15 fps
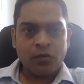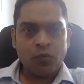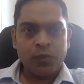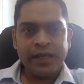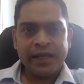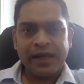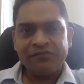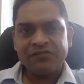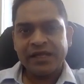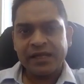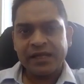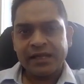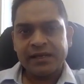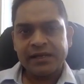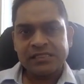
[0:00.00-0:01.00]
we have
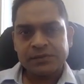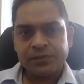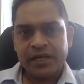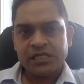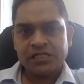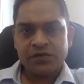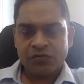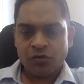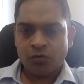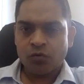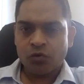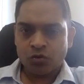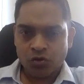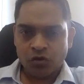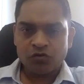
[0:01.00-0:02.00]
taken inspiration from
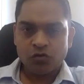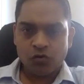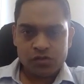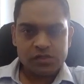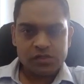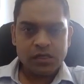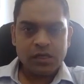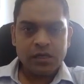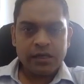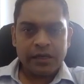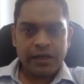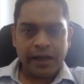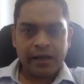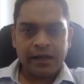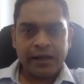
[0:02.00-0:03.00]
both of those
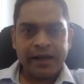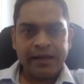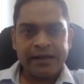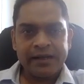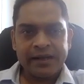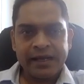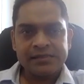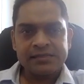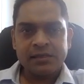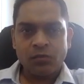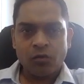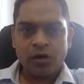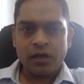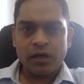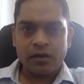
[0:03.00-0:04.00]
and Indianized the
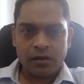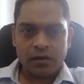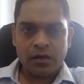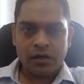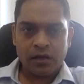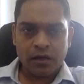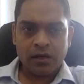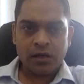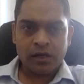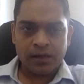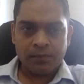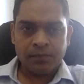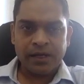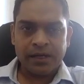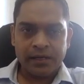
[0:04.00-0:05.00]
model
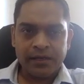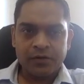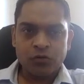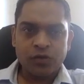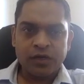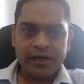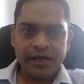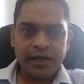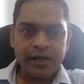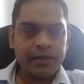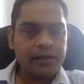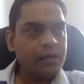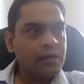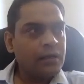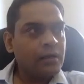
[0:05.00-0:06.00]
completely to
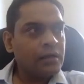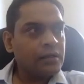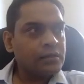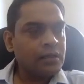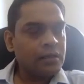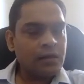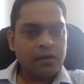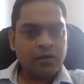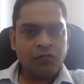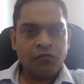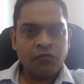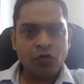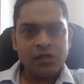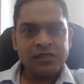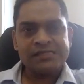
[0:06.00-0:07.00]
create the
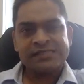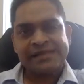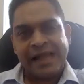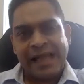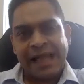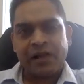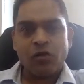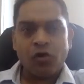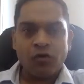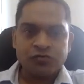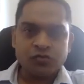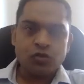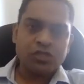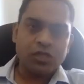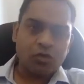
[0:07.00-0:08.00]
full stack of
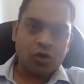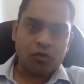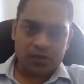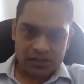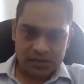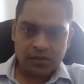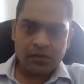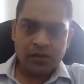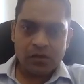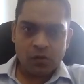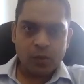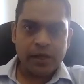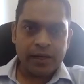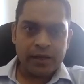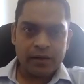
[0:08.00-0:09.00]
social commerce,
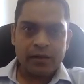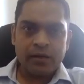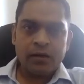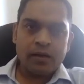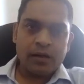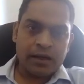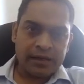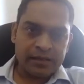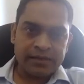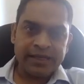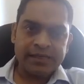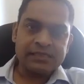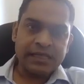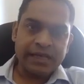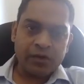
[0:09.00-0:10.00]
where
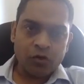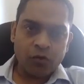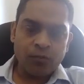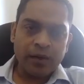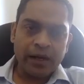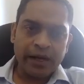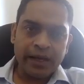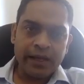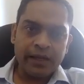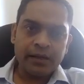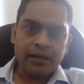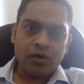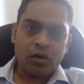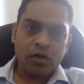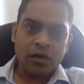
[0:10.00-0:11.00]
things like group
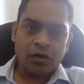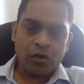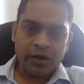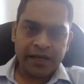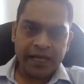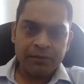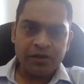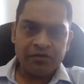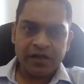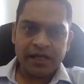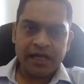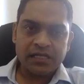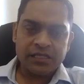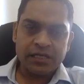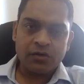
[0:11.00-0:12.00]
buying or
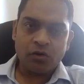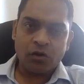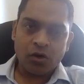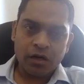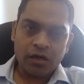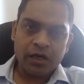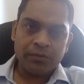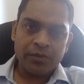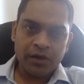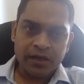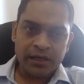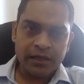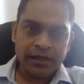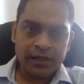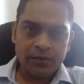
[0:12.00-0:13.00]
gamification or
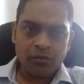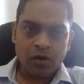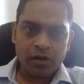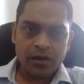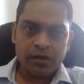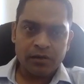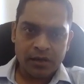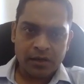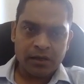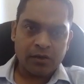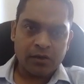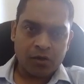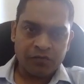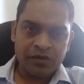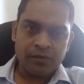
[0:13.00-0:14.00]
community leader model
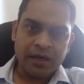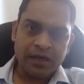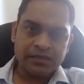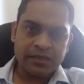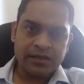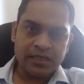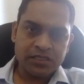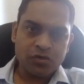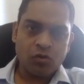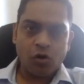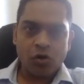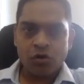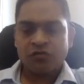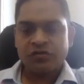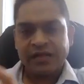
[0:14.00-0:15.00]
of demand generation,
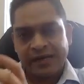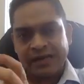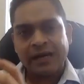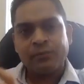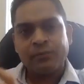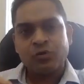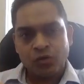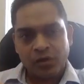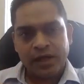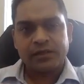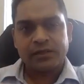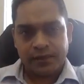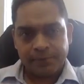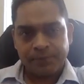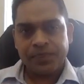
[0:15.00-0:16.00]
all of that come together.